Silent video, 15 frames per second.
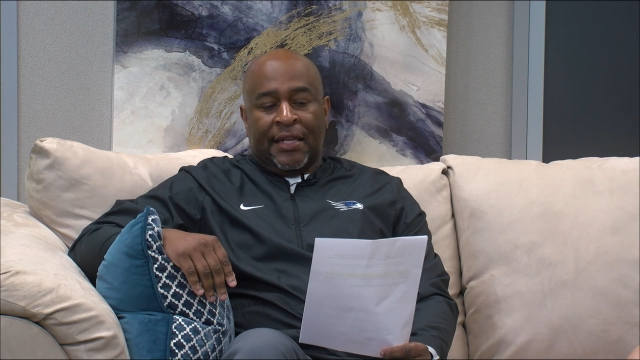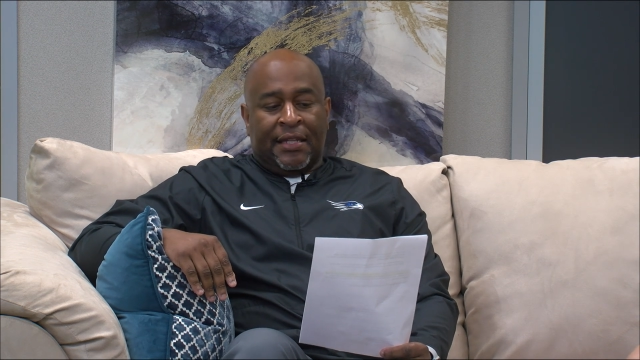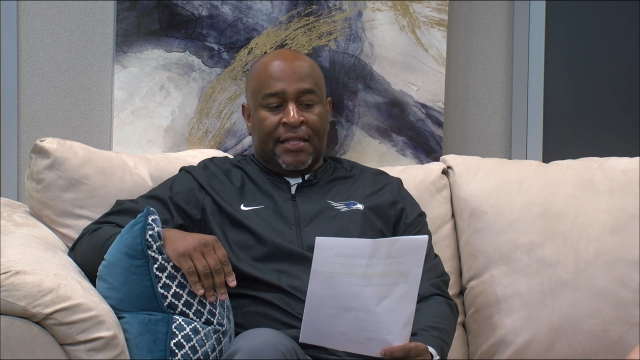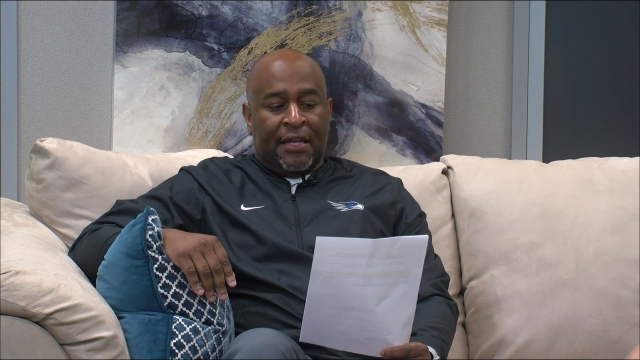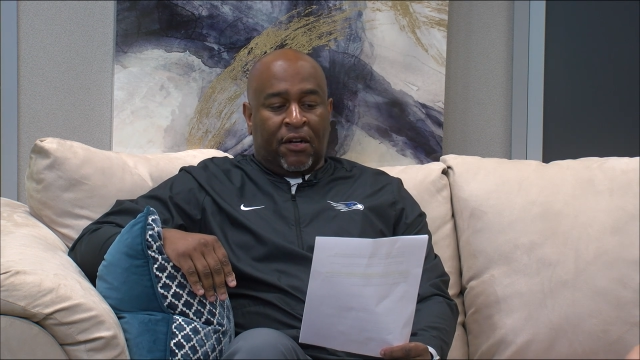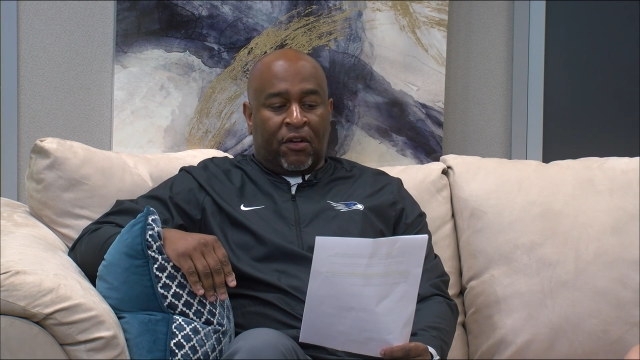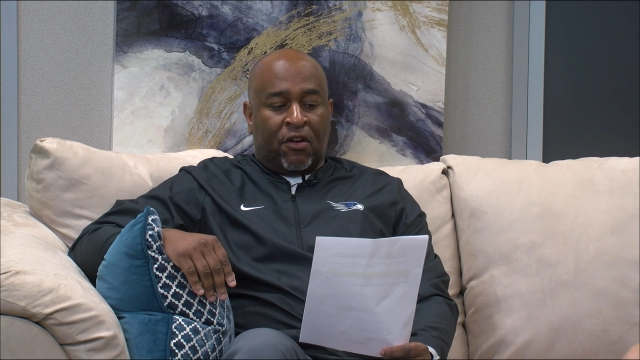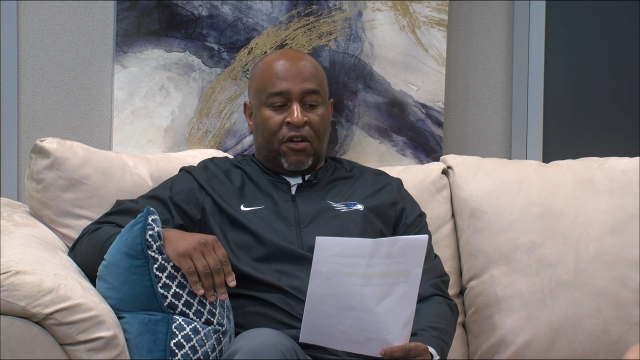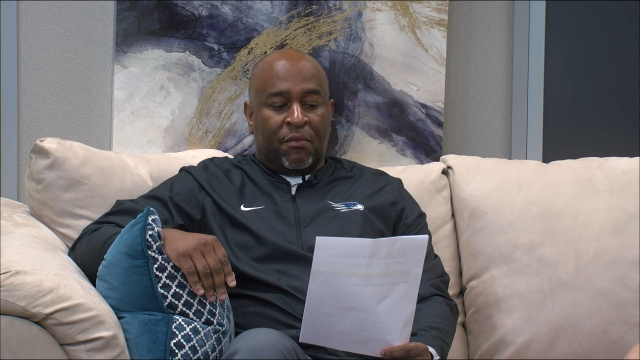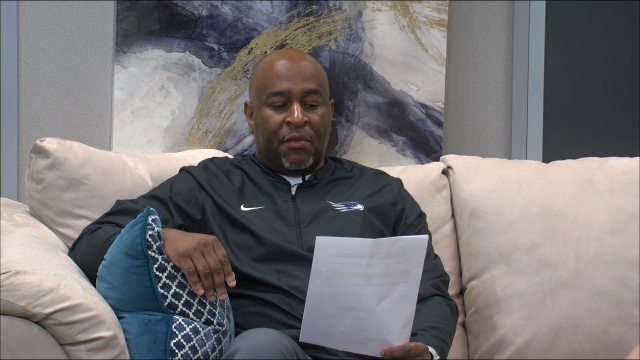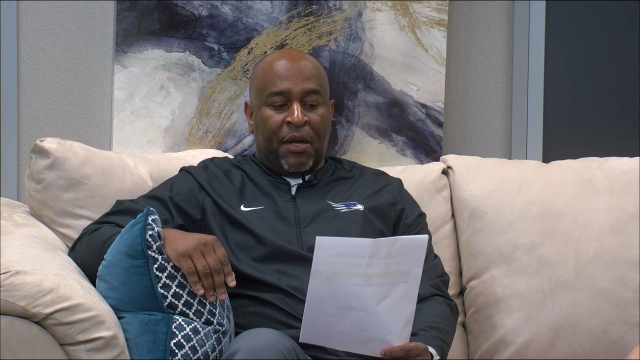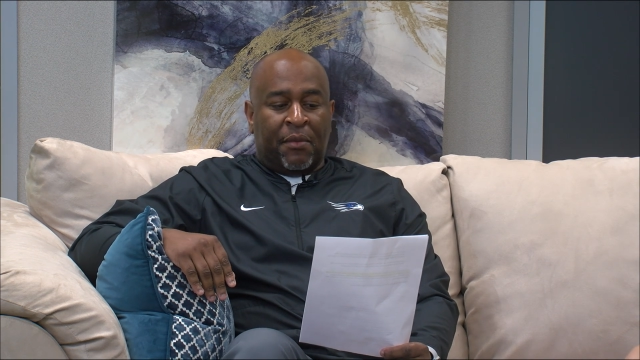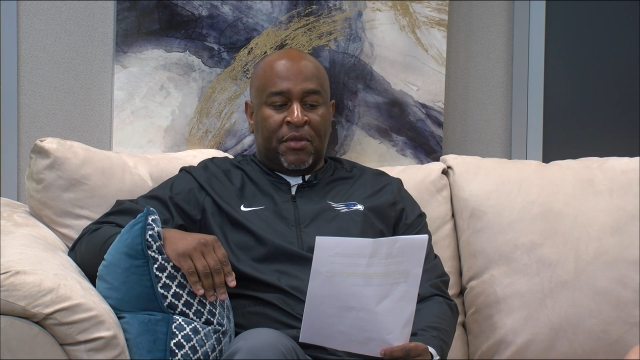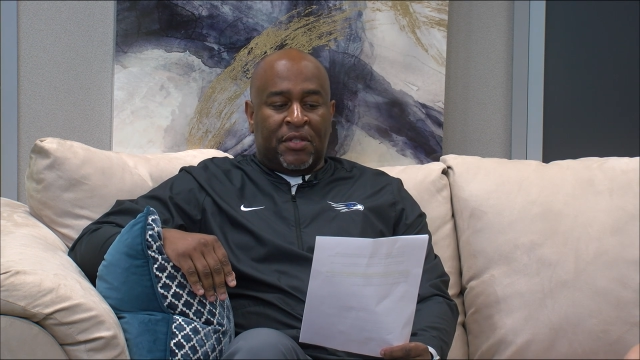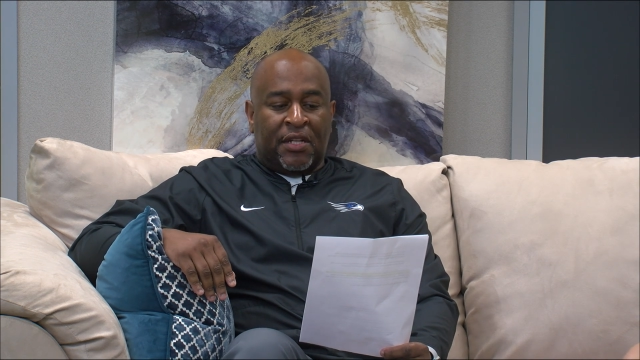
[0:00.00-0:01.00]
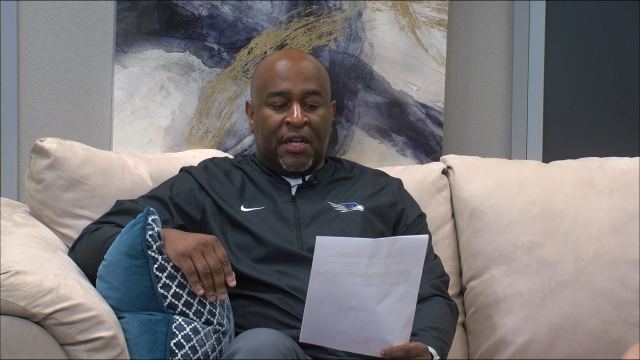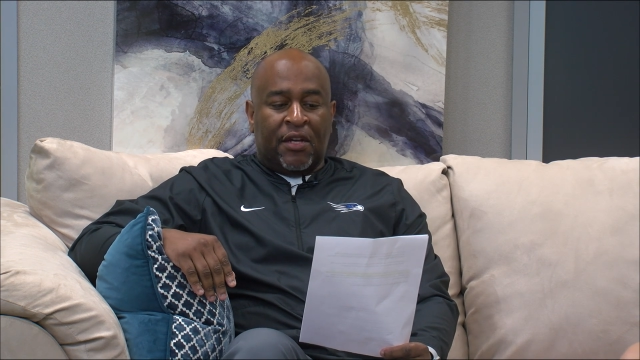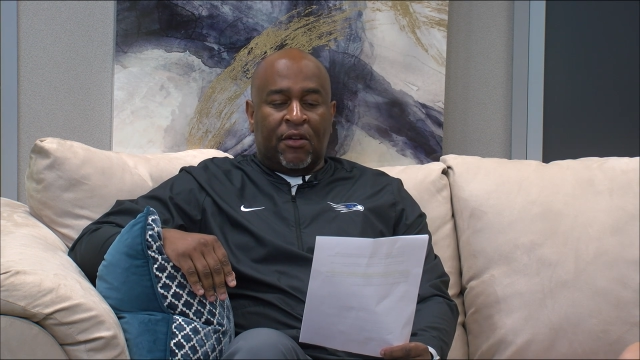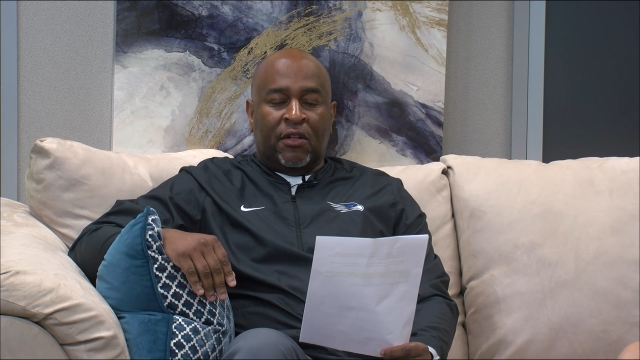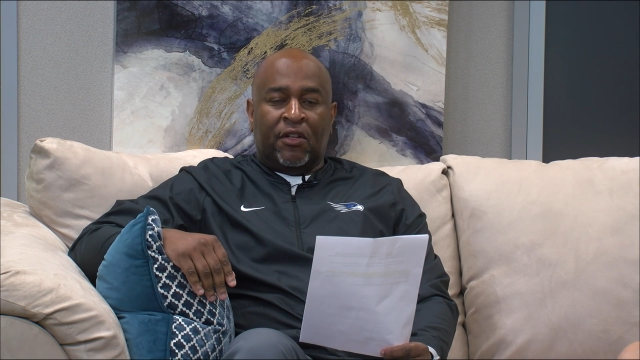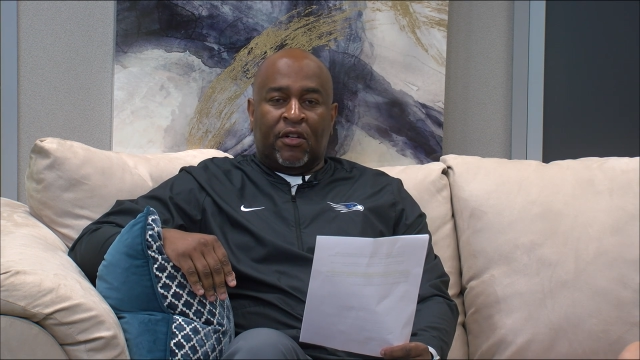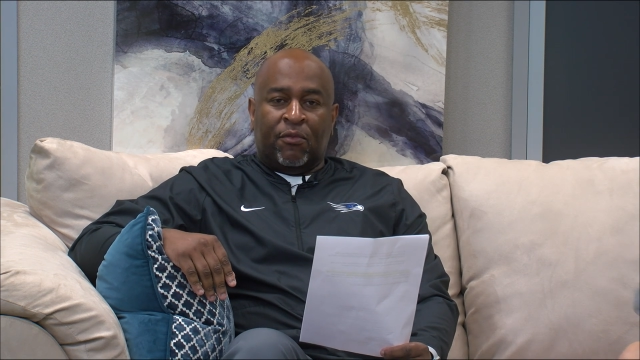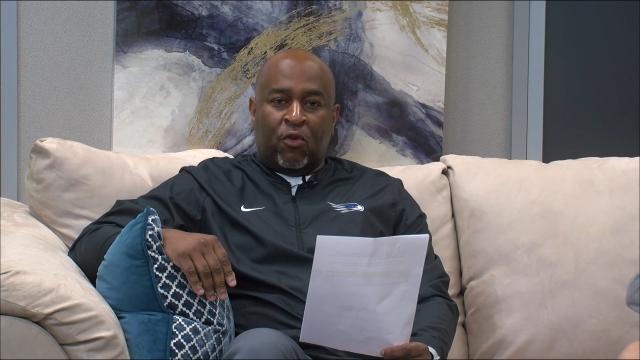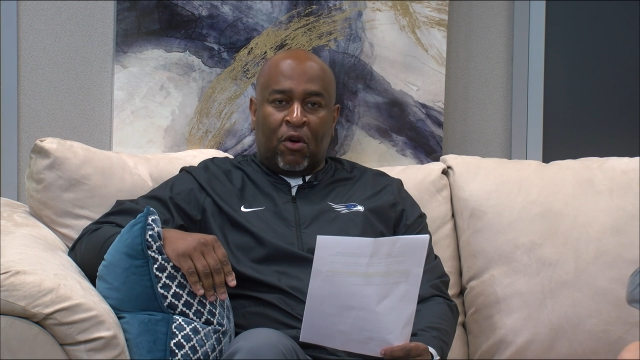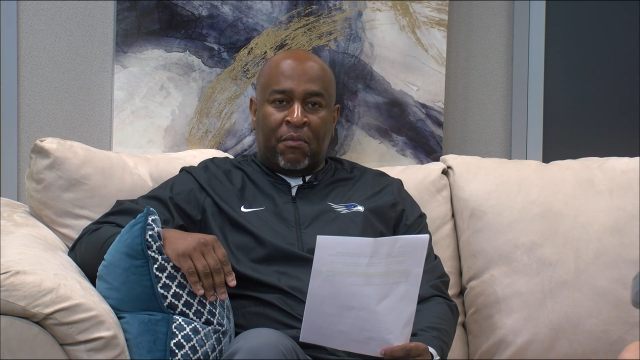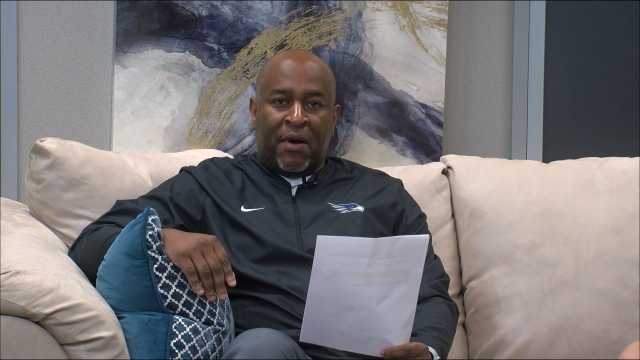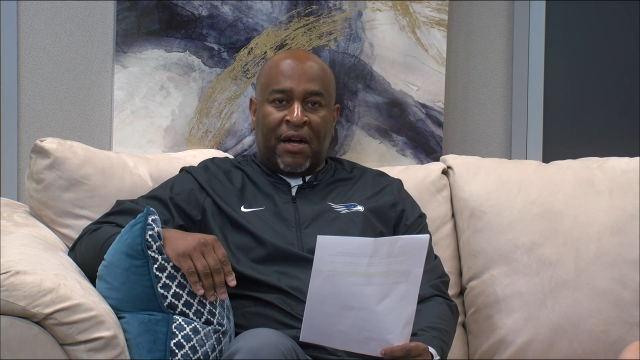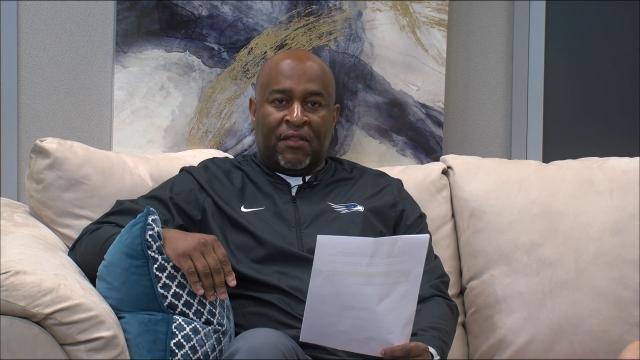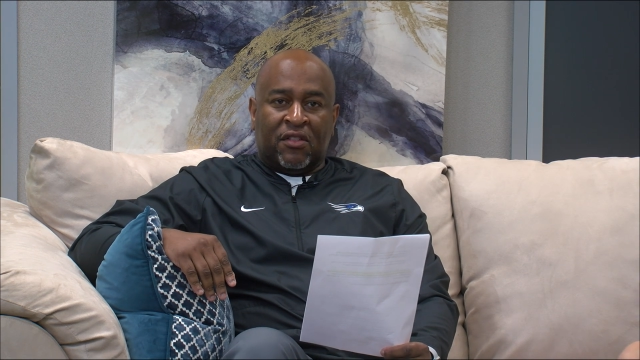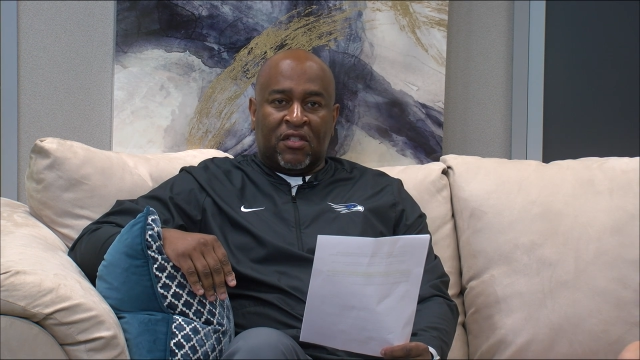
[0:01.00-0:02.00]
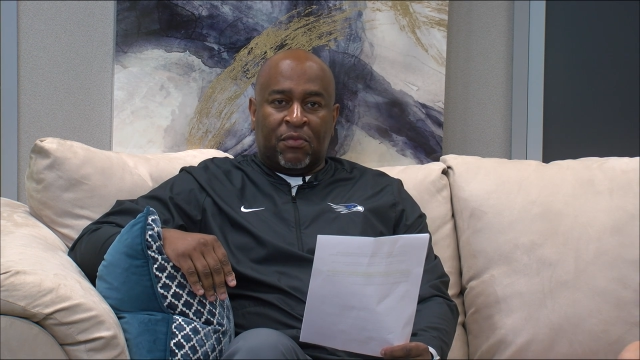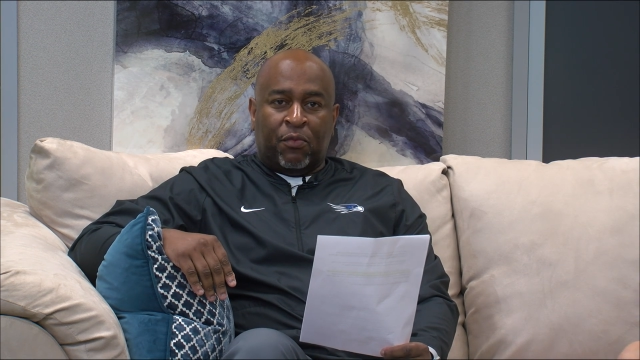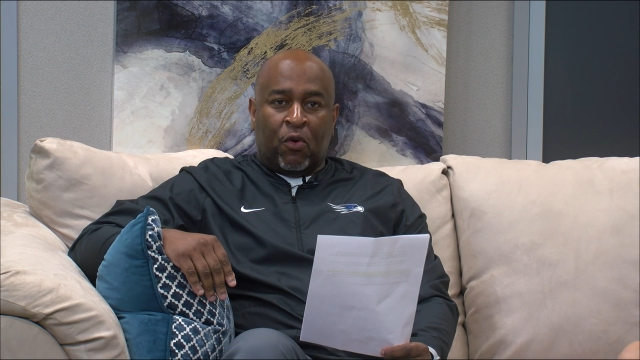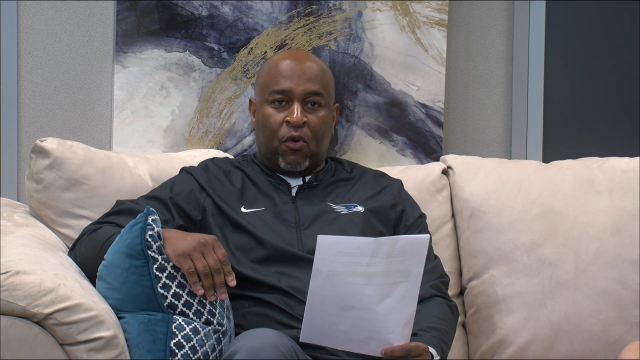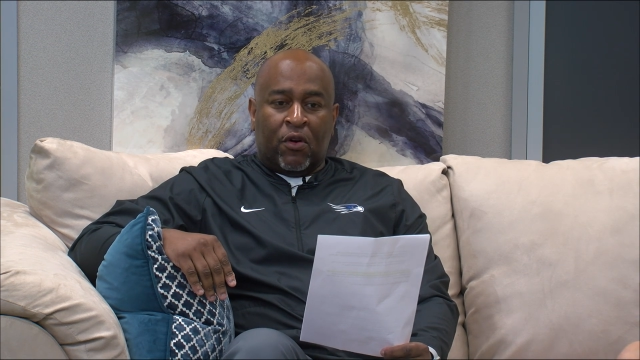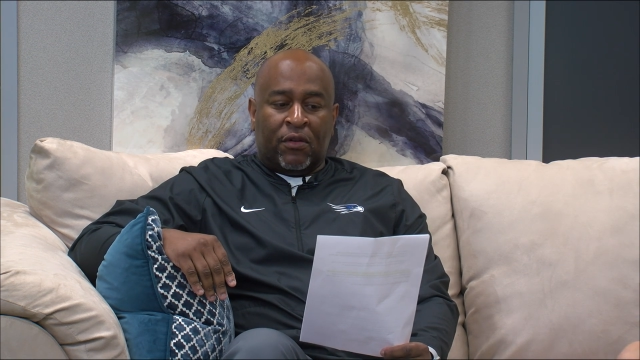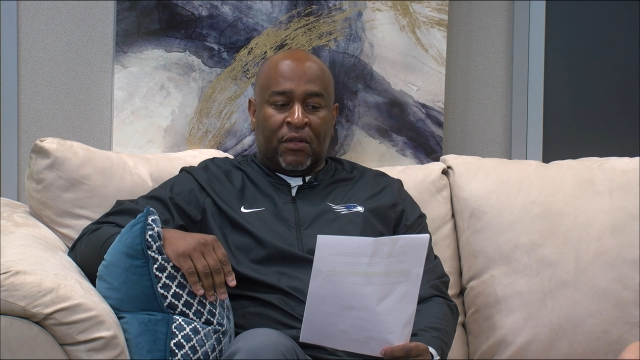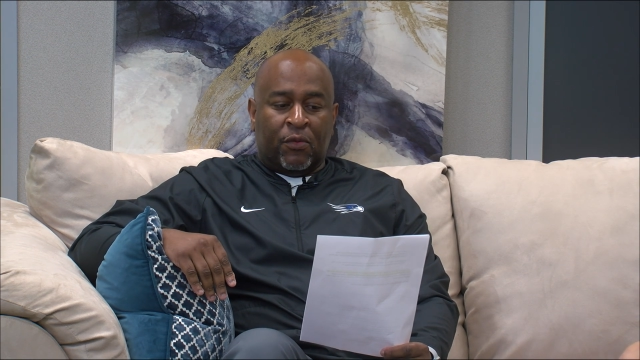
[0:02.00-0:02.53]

that are going to be able to tell you a little more about the sport,